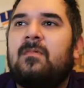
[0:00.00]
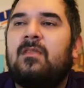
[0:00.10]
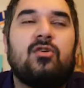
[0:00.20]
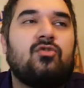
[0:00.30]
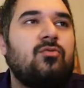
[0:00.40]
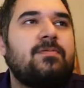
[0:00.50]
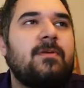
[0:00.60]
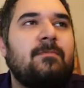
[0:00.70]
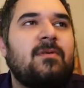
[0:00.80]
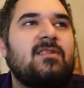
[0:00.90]
The group
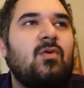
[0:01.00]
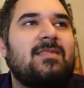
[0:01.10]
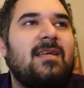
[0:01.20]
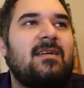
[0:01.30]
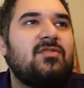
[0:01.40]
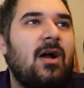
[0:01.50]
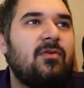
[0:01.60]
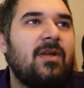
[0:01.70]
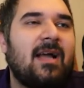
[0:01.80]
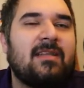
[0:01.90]
number is what tells you how
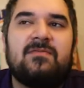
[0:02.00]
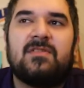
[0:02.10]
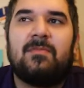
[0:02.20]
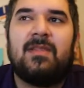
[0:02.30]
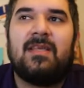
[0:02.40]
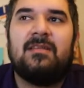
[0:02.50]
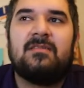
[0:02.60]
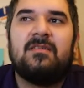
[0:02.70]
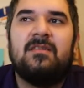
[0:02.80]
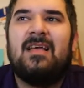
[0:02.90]
reactive something
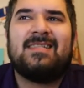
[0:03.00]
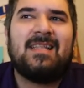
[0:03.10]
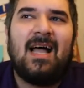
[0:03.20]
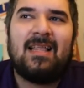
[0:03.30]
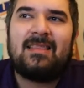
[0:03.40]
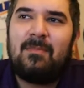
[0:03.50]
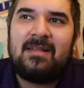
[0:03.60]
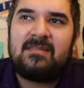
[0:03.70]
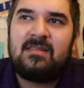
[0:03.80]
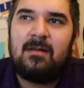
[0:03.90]
is. It's not the
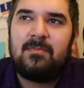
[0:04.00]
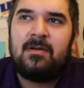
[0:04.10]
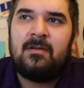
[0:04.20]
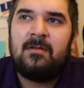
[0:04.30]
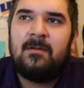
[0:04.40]
mass number,